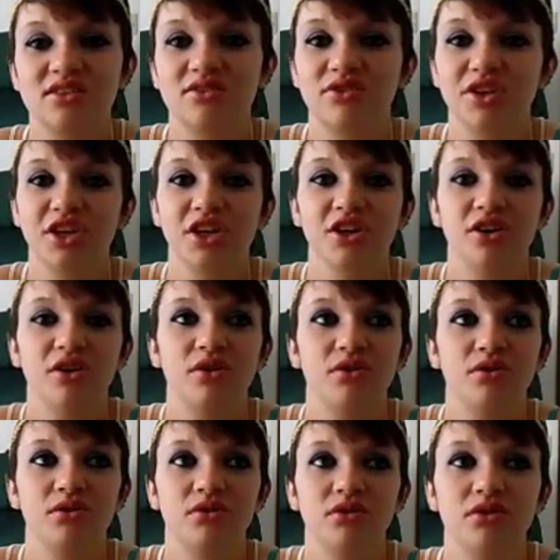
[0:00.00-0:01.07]
this
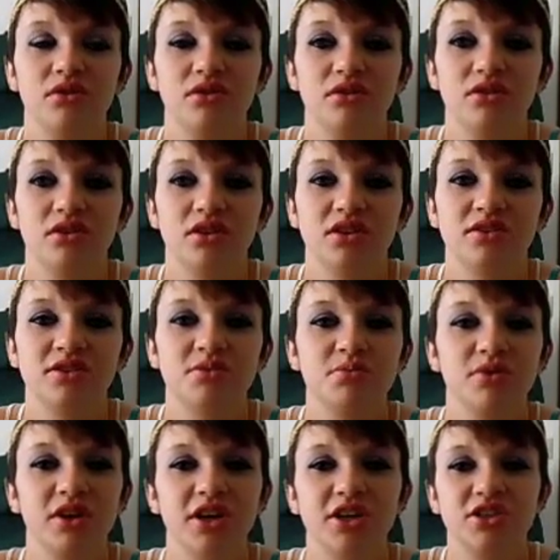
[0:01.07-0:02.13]
video
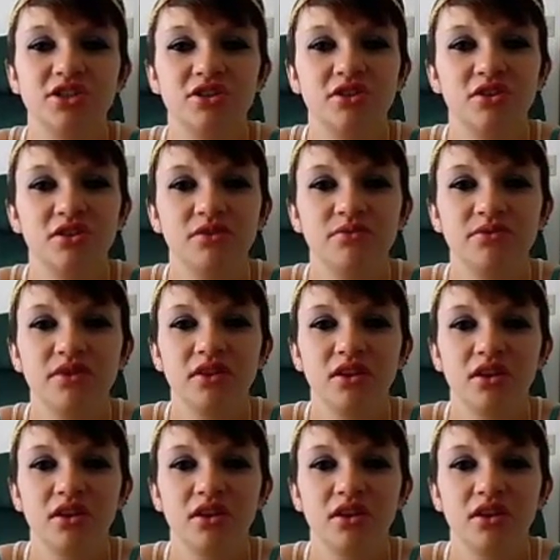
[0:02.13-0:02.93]
inspirational.